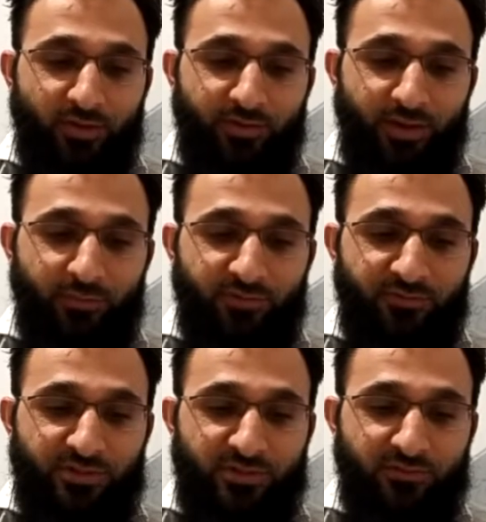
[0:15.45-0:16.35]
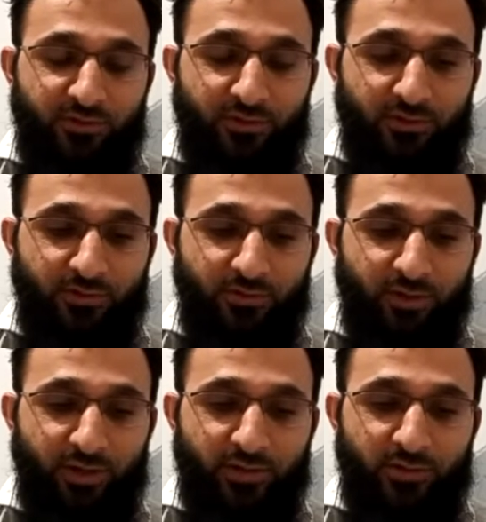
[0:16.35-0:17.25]
grammar feature we are
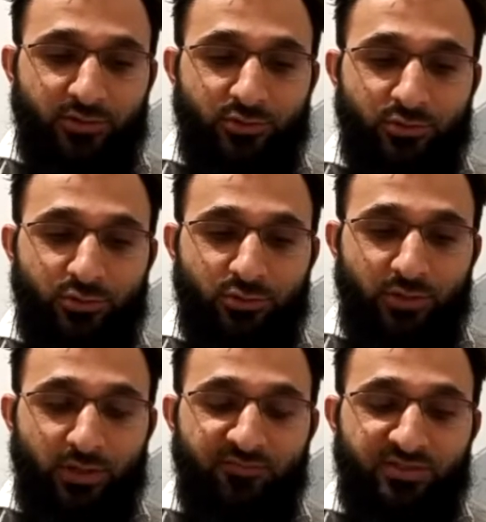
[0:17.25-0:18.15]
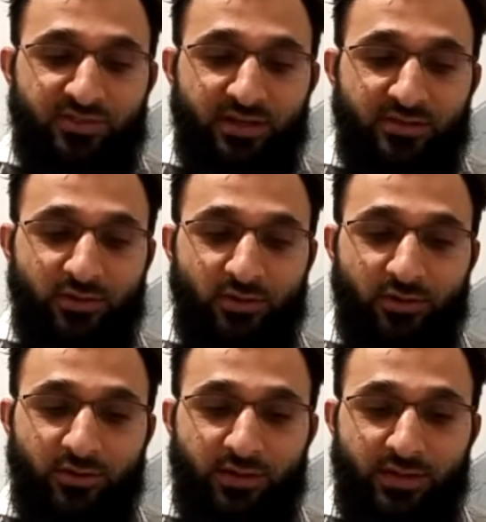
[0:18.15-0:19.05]
trying to emphasize
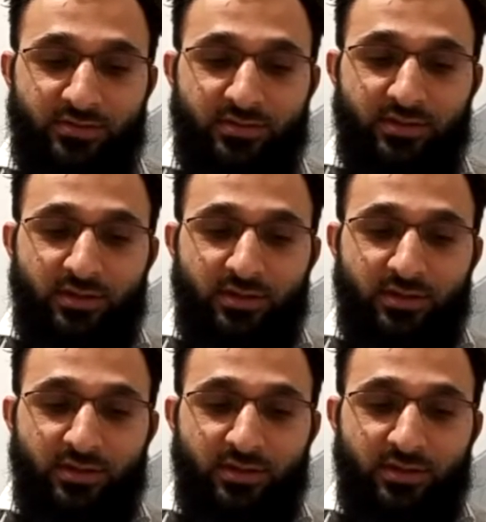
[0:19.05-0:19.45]
on is